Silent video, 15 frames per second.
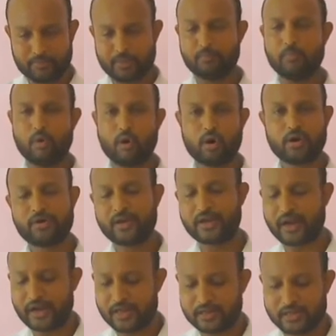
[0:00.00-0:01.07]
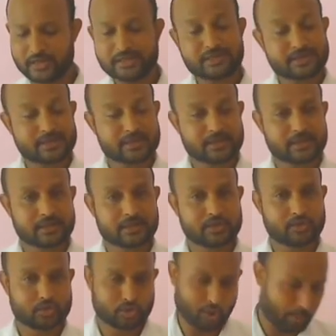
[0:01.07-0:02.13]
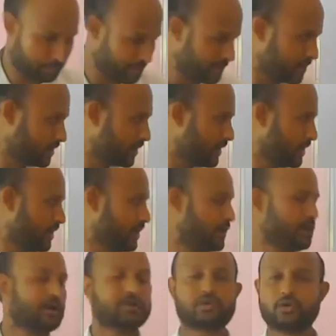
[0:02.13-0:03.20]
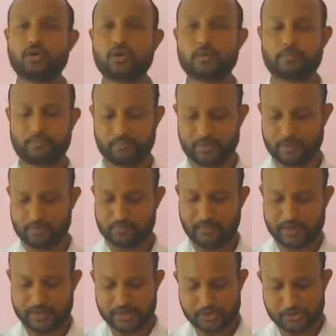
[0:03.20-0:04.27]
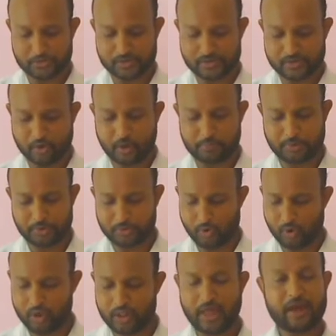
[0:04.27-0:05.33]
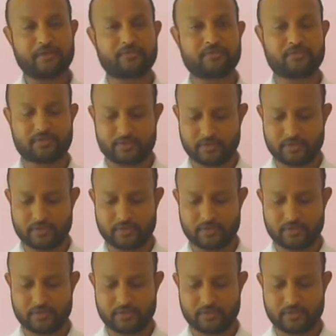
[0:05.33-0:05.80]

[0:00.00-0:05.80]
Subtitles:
more regarding this topic. So, my dear students, hope you all have